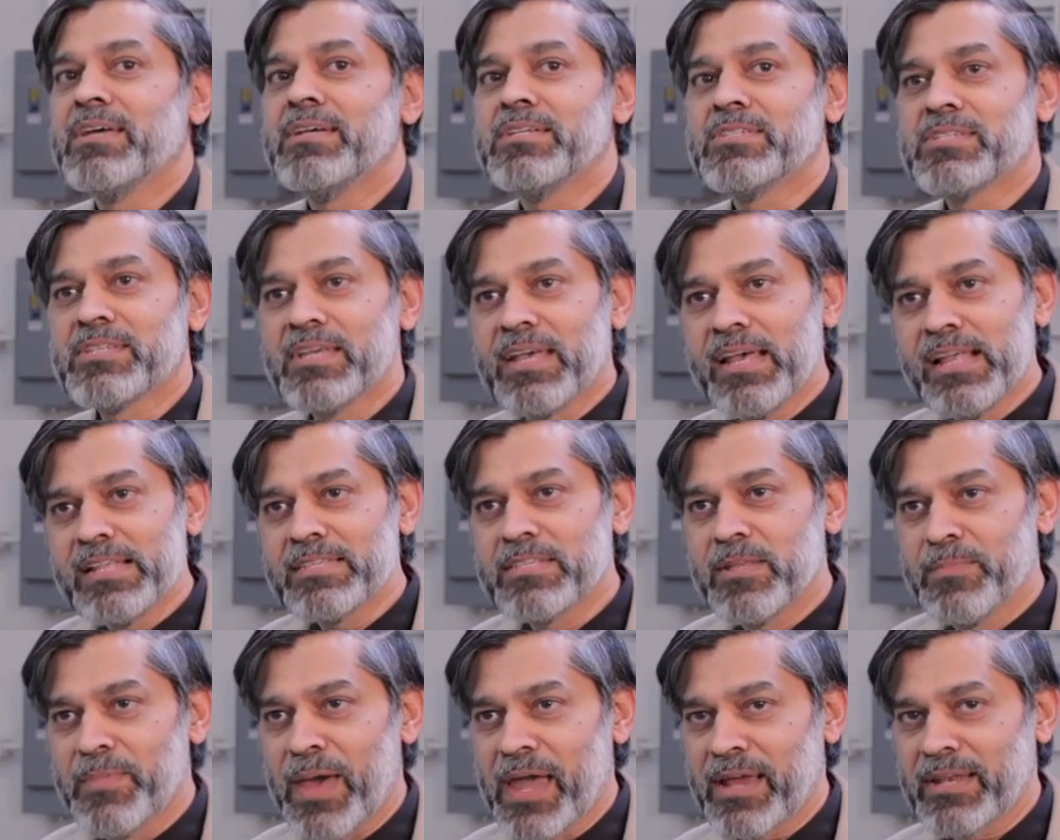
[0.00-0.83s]
is kills
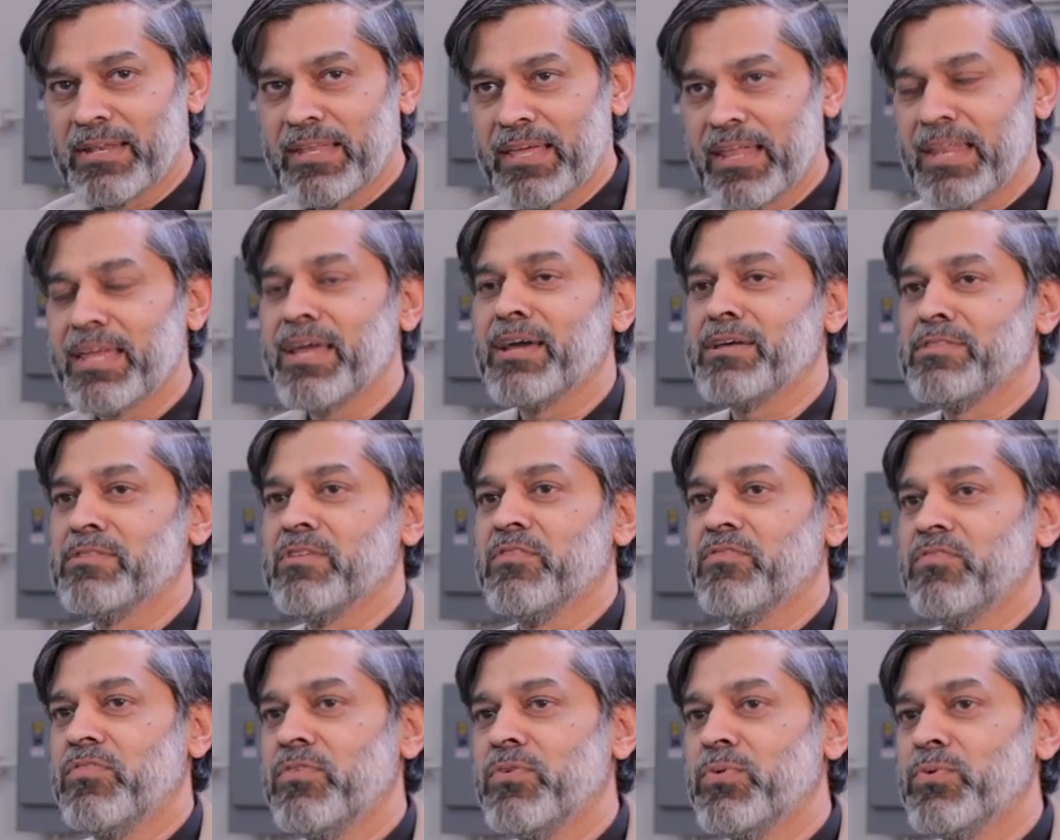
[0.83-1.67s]
the bacteria in
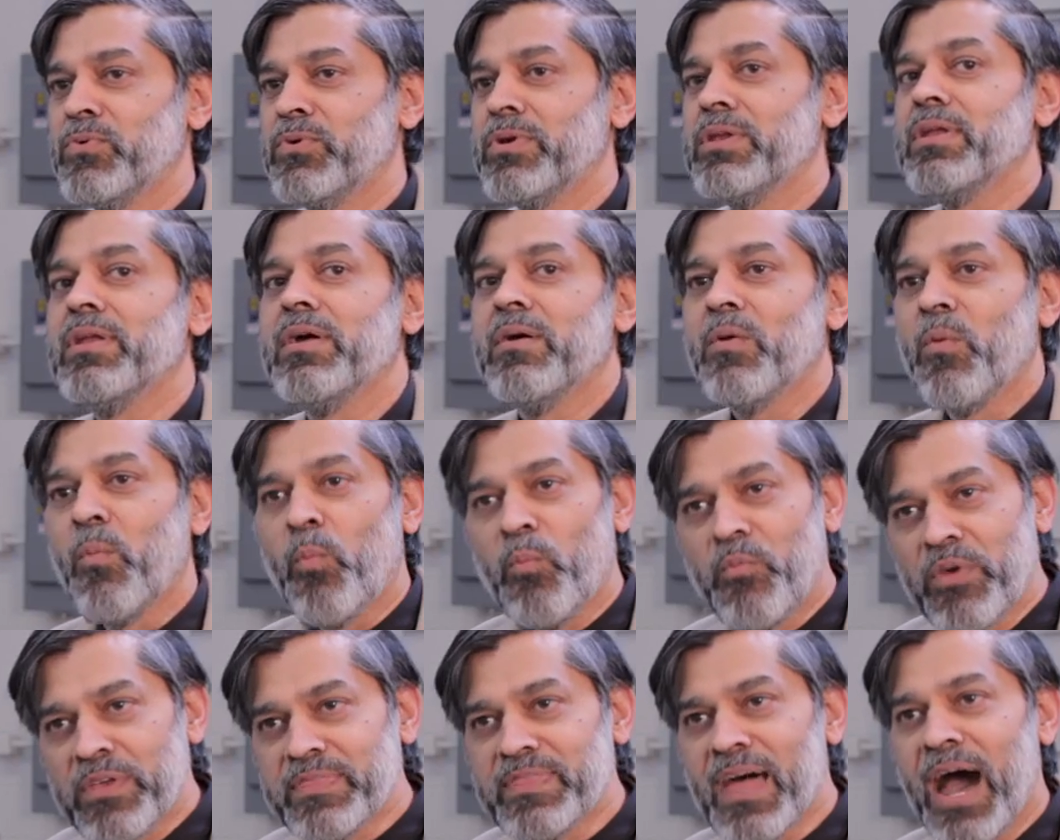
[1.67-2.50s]
the food
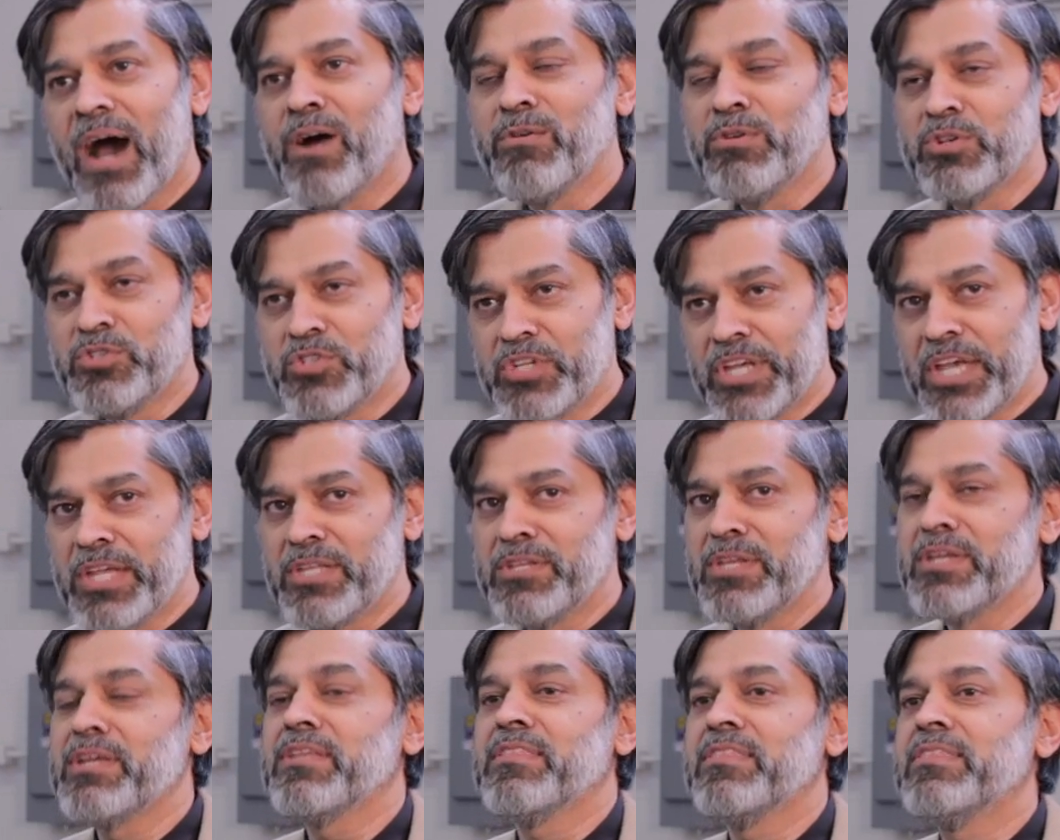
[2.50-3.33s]
without
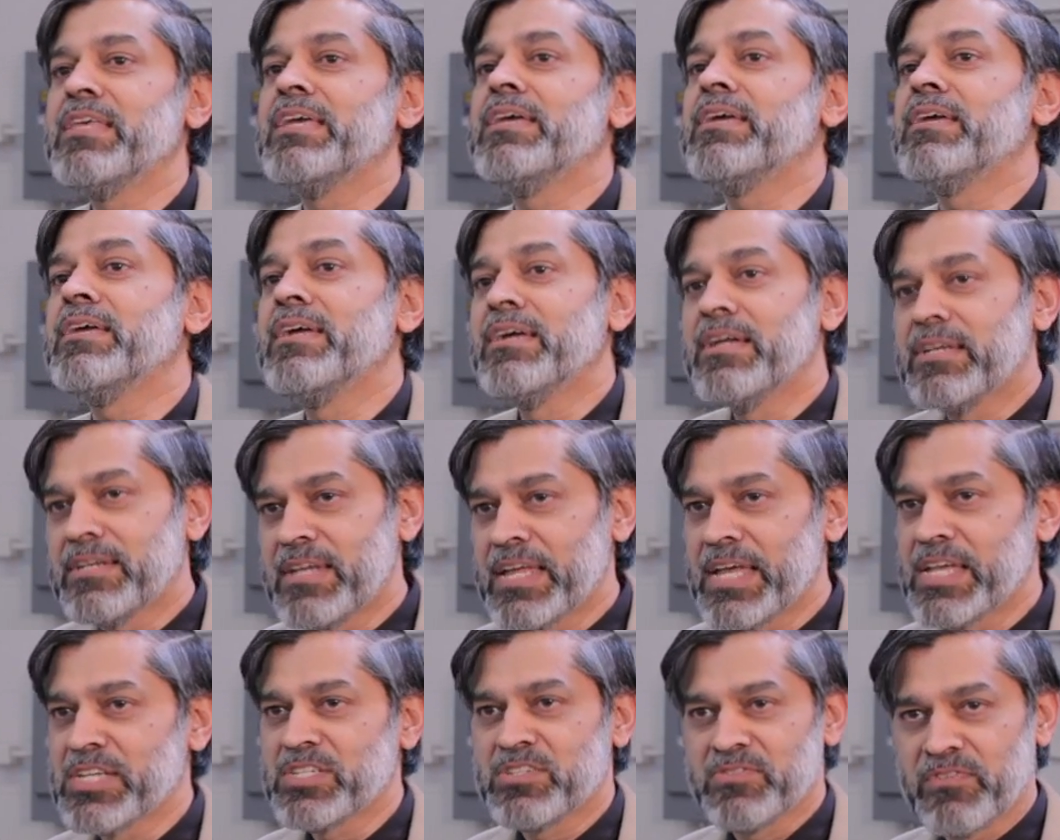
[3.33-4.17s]
changing the
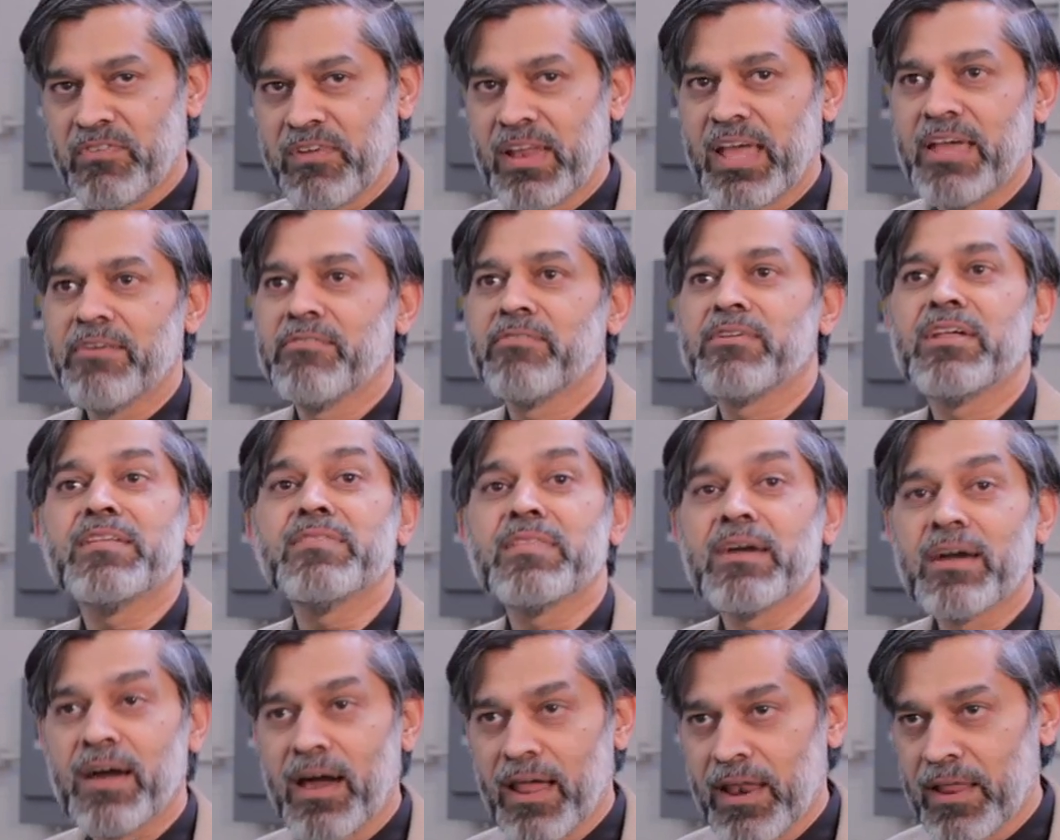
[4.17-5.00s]
taste, flavor
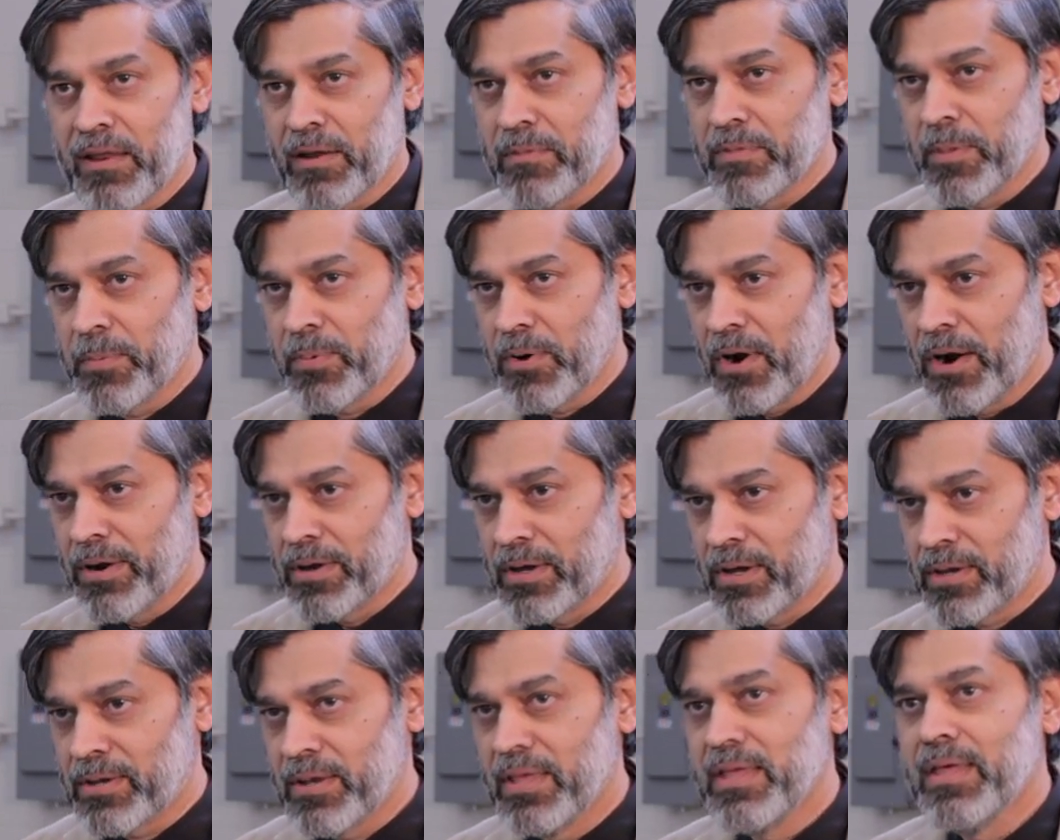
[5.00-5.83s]
and the color of the
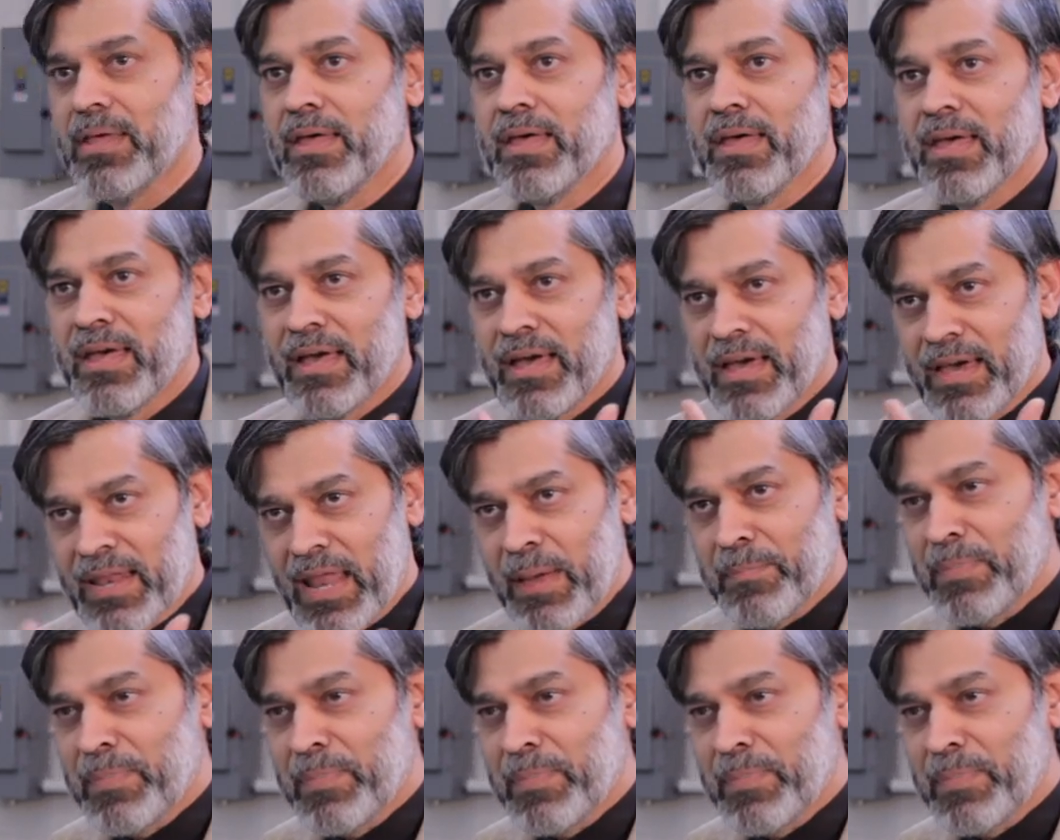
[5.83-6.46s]
product. An